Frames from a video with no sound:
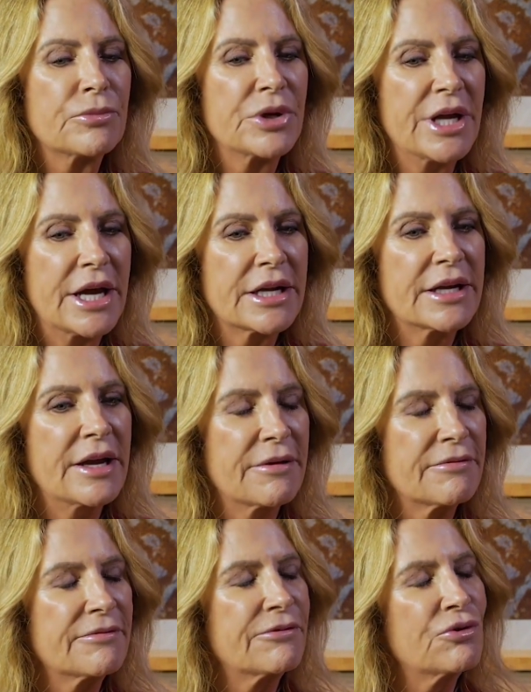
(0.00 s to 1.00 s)
We had a
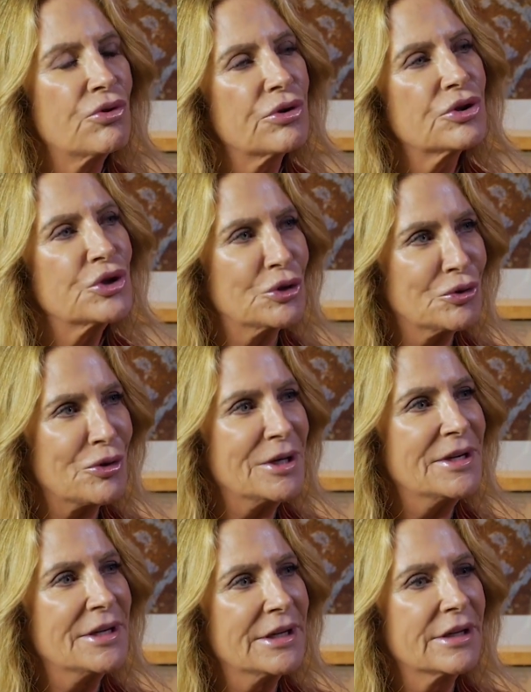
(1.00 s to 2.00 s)
camp for
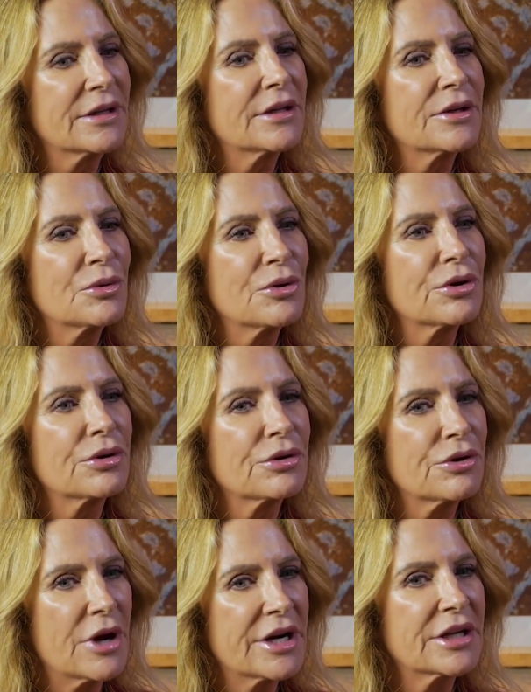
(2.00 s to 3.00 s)
children that were
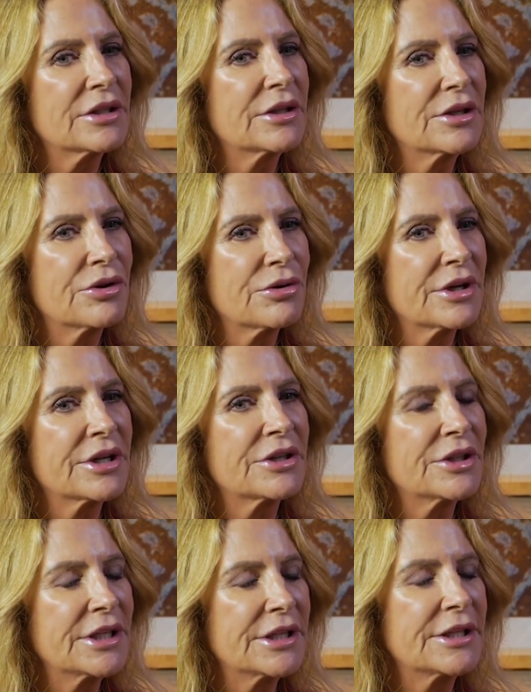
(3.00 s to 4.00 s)
chronically,
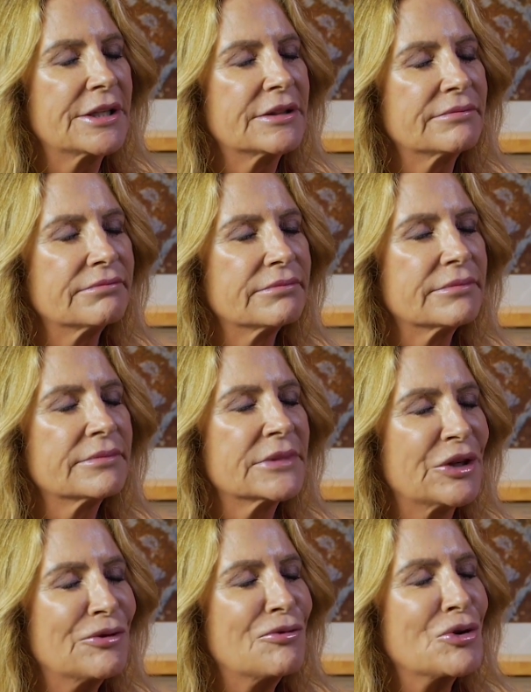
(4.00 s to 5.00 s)
critically, and
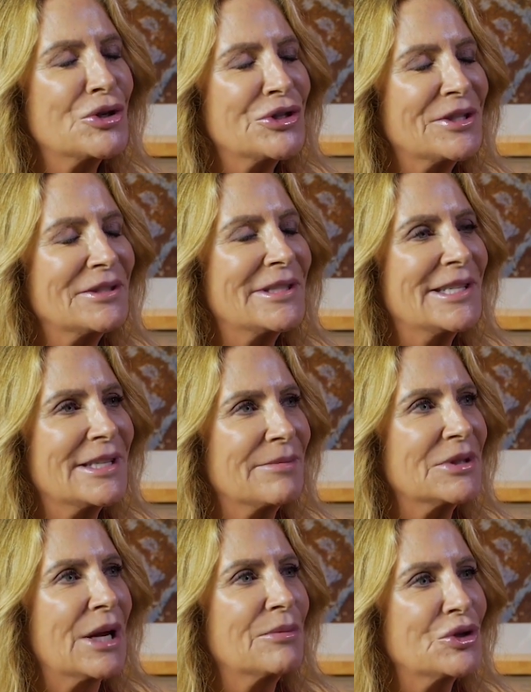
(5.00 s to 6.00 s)
unfortunately
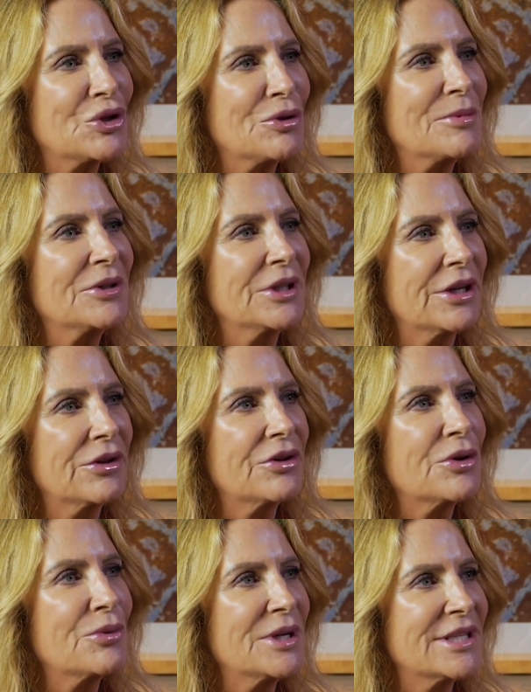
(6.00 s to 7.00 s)
sometimes terminally ill
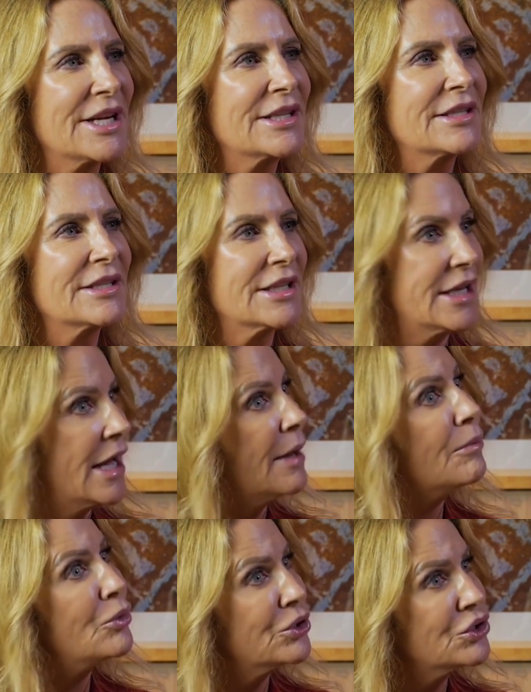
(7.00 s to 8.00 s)
that we sent to
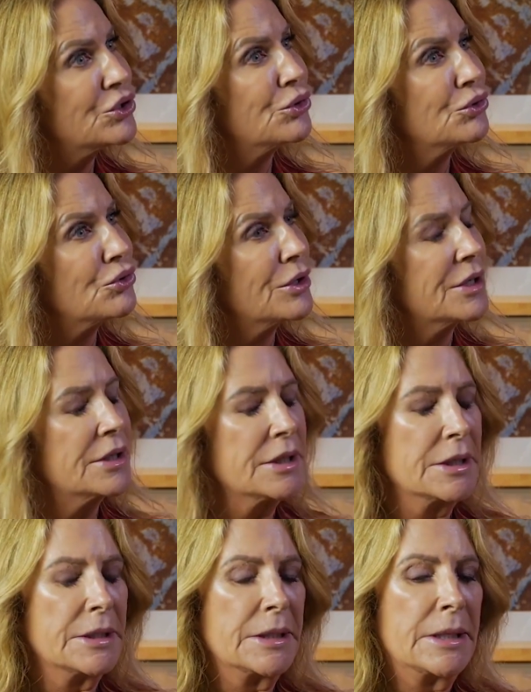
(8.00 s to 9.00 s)
camp with
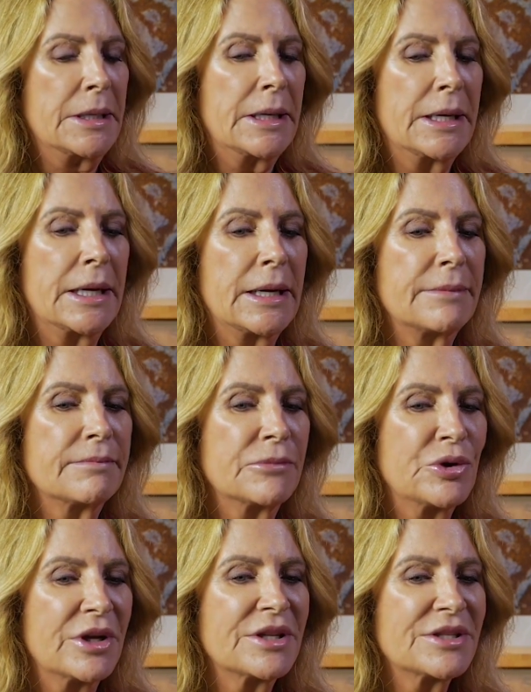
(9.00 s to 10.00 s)
children
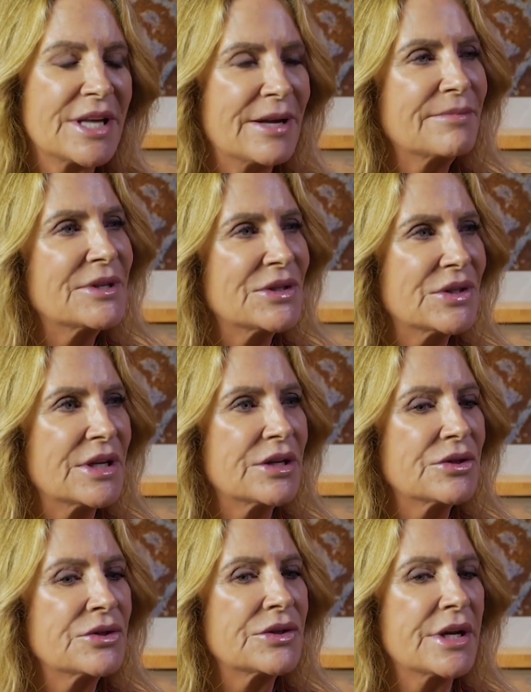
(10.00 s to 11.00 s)
who had the same
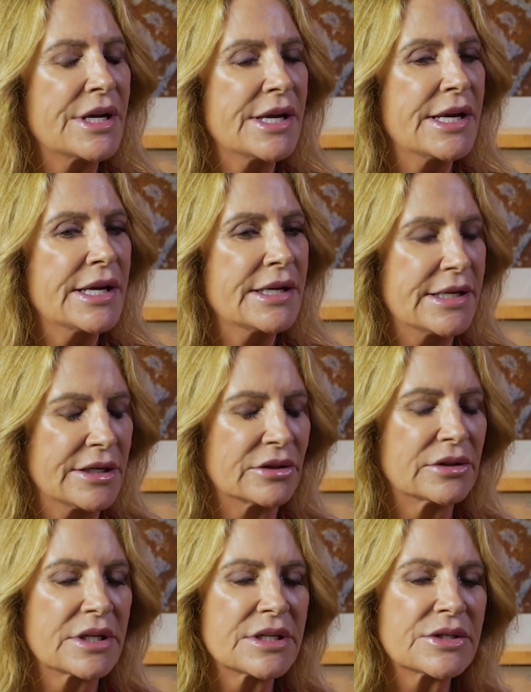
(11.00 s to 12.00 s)
disease and
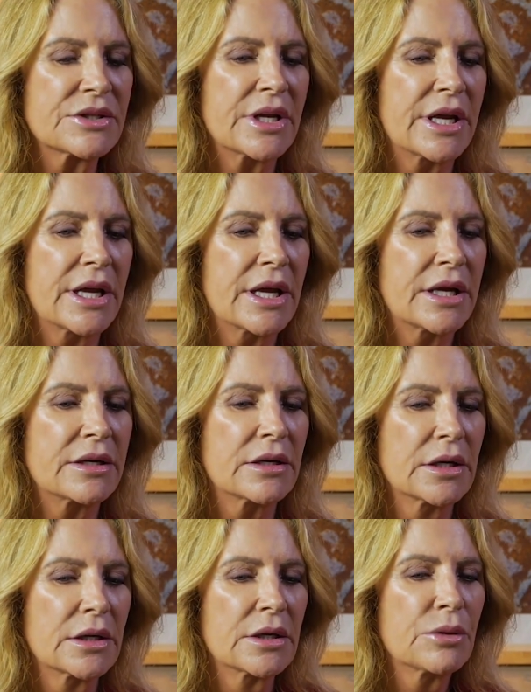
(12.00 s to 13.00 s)
illness,
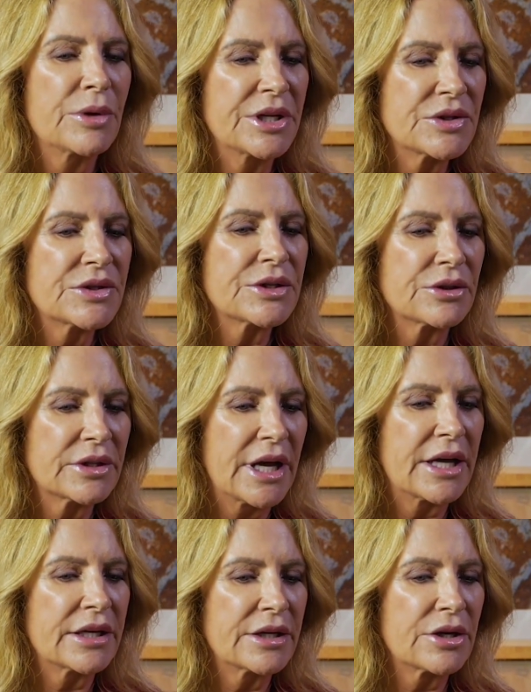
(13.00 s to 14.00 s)
and we instilled
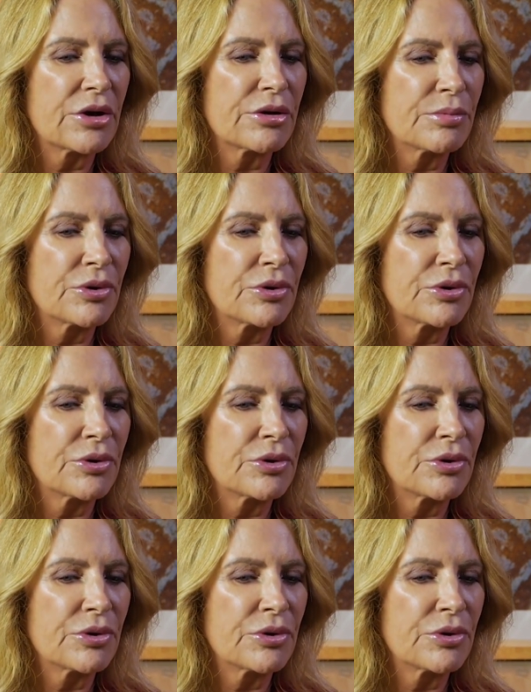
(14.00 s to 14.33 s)
that in our